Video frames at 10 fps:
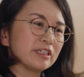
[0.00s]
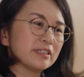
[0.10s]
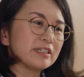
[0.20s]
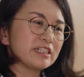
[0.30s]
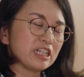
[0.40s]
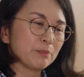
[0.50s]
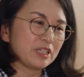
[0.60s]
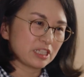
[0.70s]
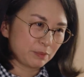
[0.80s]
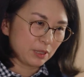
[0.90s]
the
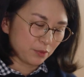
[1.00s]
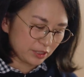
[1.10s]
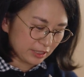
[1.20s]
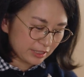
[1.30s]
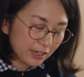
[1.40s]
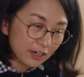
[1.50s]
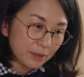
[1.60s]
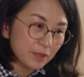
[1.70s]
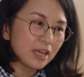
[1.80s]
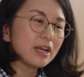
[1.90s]
Japanese people at the time.